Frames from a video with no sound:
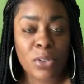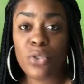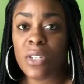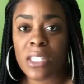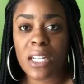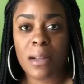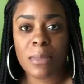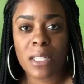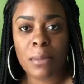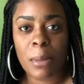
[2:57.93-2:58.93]
you need to come
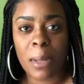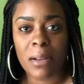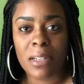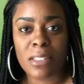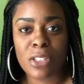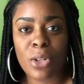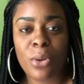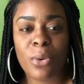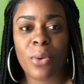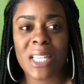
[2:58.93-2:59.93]
to him about it.
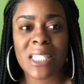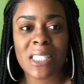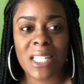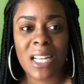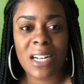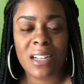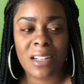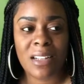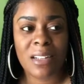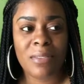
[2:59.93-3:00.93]
So instead
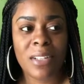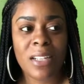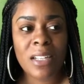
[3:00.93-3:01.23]
of